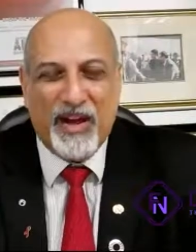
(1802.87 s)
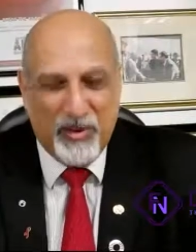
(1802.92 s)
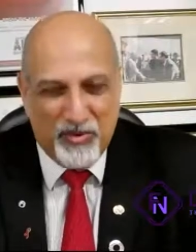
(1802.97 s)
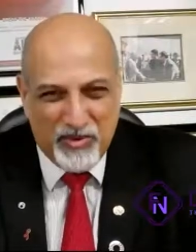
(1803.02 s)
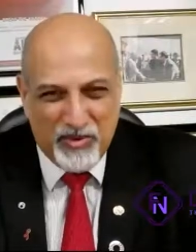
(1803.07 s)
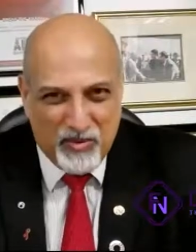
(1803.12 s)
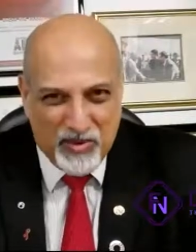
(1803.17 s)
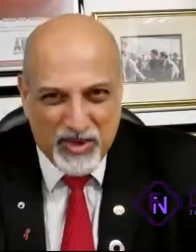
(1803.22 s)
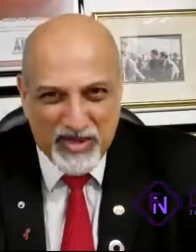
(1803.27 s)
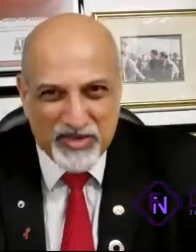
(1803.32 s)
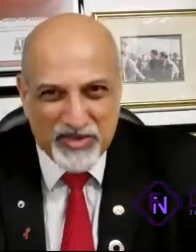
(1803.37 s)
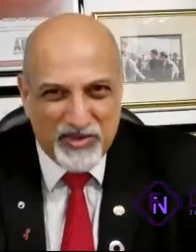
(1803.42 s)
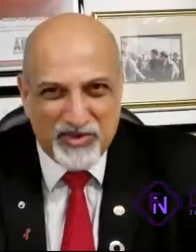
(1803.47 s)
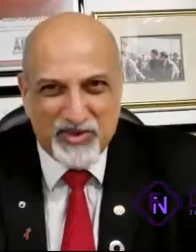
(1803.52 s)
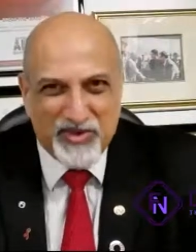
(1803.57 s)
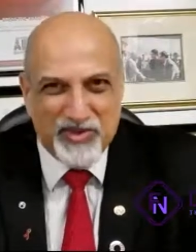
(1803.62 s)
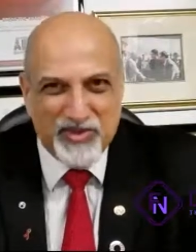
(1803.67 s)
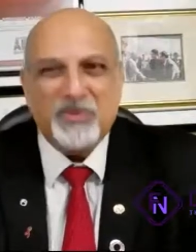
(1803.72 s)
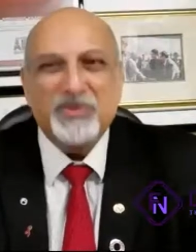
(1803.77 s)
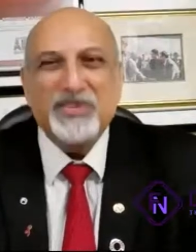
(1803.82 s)
We want you
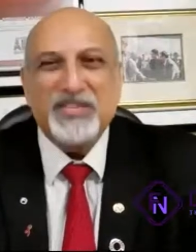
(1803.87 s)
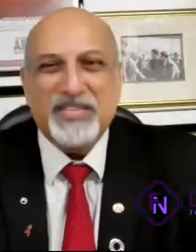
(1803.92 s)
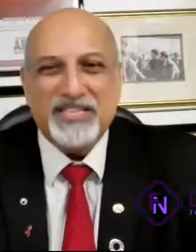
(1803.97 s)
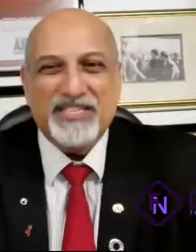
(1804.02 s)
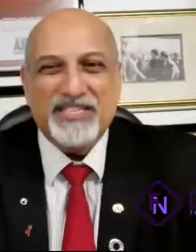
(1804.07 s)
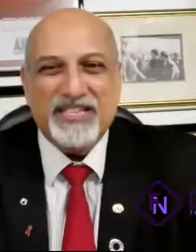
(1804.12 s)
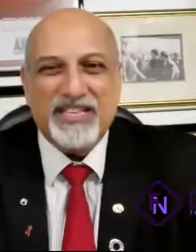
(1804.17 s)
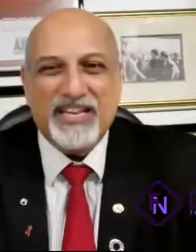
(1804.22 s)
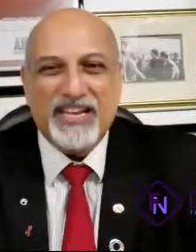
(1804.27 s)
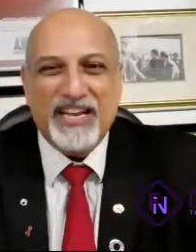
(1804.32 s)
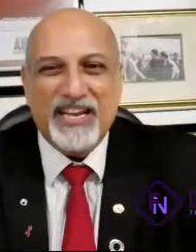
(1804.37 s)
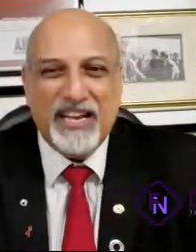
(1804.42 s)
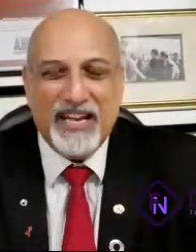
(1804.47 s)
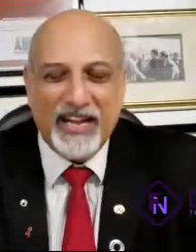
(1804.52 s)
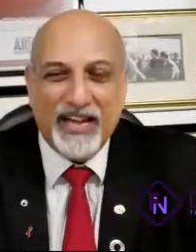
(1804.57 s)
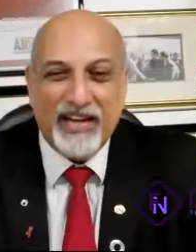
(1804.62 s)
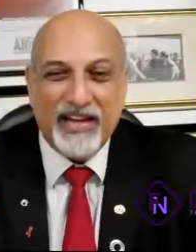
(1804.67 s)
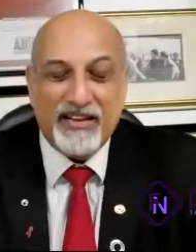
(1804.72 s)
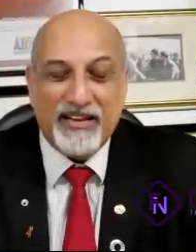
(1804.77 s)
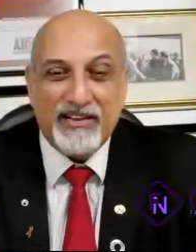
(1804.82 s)
to do this.
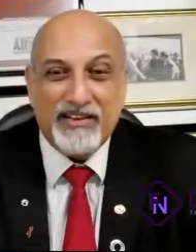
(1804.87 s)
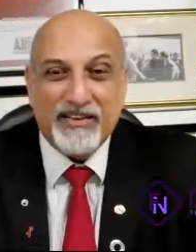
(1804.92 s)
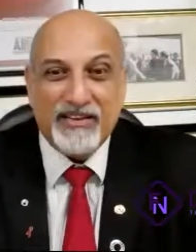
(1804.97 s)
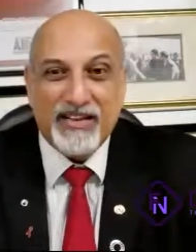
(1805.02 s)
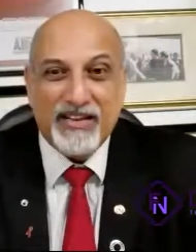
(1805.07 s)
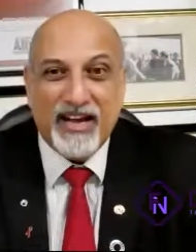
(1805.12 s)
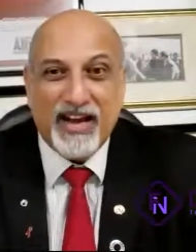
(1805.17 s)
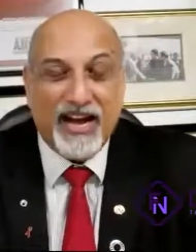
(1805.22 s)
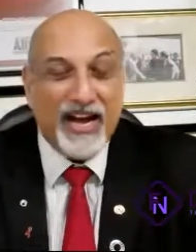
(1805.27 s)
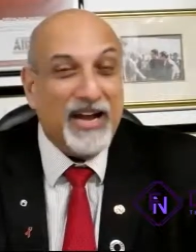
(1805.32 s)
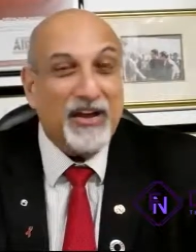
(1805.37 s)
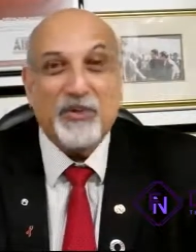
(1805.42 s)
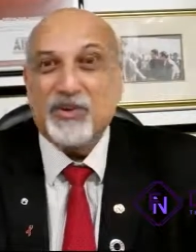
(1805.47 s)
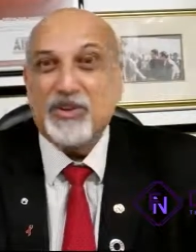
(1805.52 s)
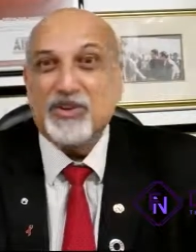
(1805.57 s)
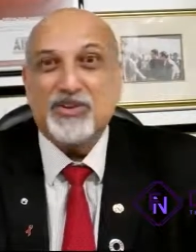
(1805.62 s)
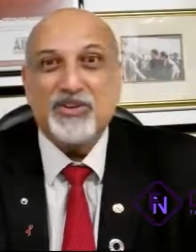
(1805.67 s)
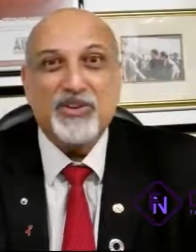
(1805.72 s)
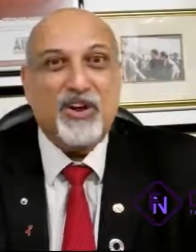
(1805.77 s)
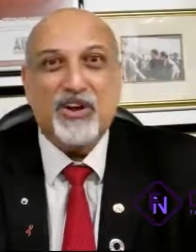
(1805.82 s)
And I
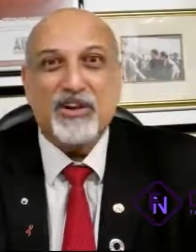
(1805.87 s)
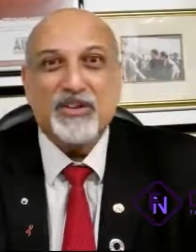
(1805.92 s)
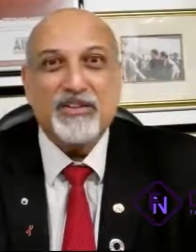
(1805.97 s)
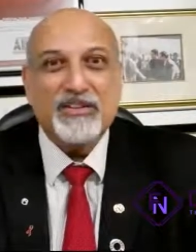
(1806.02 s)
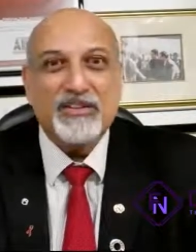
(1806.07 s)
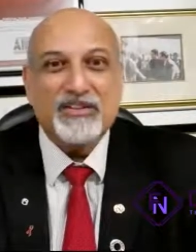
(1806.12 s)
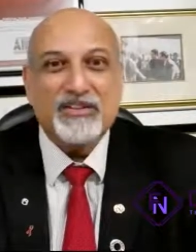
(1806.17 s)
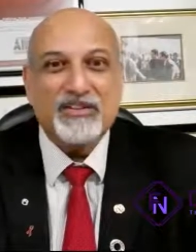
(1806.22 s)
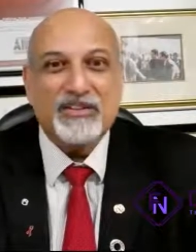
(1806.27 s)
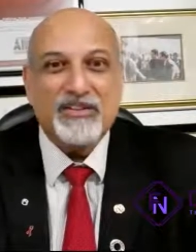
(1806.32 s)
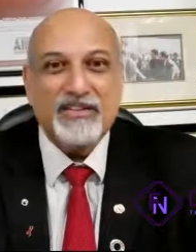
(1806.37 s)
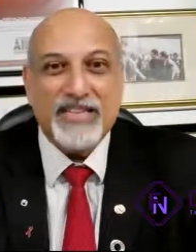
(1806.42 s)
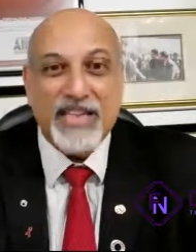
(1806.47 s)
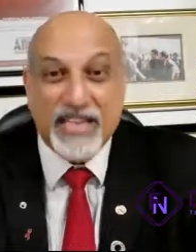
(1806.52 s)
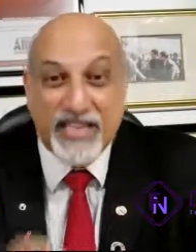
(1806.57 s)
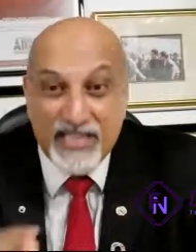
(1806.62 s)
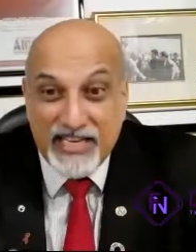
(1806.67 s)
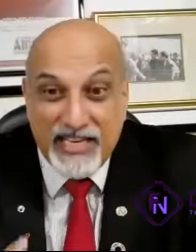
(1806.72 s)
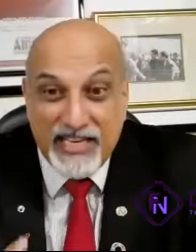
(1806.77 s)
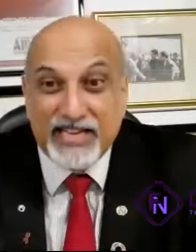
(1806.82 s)
was shocked.
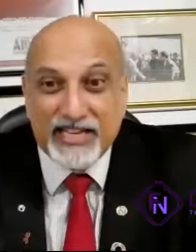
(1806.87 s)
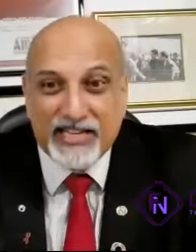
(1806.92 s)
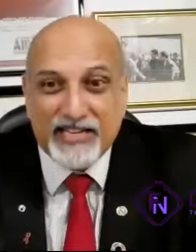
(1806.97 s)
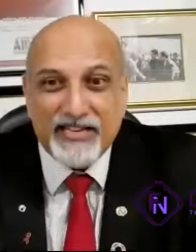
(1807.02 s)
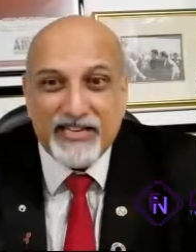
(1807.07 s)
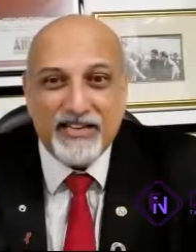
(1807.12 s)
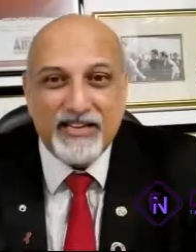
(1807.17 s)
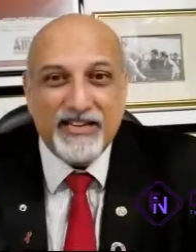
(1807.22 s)
They did it.